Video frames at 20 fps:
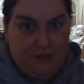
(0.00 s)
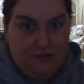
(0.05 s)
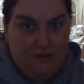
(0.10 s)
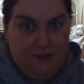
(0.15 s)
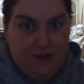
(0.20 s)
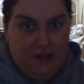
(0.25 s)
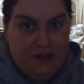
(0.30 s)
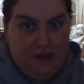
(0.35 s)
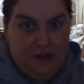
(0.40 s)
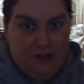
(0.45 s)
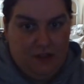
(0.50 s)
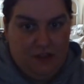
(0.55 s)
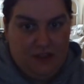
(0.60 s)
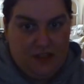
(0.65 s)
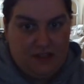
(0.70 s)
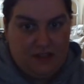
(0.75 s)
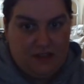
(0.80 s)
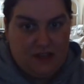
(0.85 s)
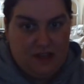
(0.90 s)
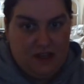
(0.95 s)
fill
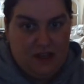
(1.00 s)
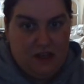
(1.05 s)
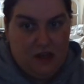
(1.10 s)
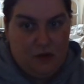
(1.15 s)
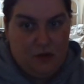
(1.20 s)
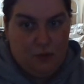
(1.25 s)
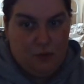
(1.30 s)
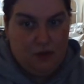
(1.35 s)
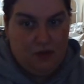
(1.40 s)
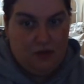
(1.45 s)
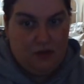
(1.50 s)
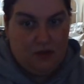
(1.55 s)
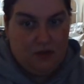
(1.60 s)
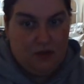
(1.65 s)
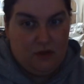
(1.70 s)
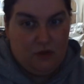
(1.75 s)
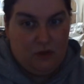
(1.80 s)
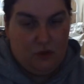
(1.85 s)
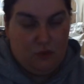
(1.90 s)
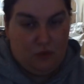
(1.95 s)
this in with
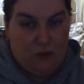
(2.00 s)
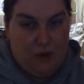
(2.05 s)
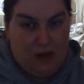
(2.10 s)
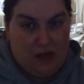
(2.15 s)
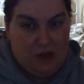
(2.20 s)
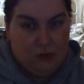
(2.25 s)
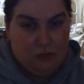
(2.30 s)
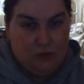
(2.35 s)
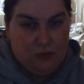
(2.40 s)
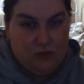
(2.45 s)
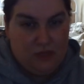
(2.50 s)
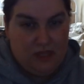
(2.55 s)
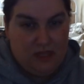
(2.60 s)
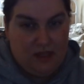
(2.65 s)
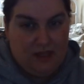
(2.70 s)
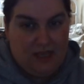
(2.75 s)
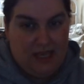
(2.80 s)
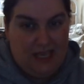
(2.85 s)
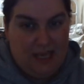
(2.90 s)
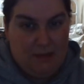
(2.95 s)
ground
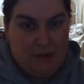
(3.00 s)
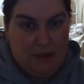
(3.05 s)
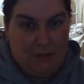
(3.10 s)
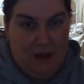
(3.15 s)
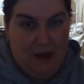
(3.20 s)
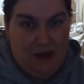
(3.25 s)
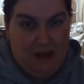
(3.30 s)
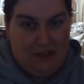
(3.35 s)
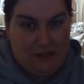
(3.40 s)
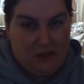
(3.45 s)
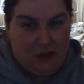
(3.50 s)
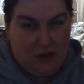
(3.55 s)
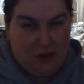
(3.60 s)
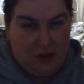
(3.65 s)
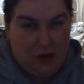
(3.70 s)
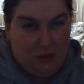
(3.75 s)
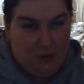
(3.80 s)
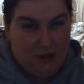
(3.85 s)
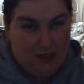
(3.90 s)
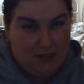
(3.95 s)
and keep the path
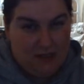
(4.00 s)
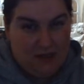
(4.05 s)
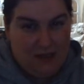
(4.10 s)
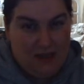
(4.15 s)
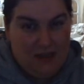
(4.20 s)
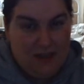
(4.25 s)
going,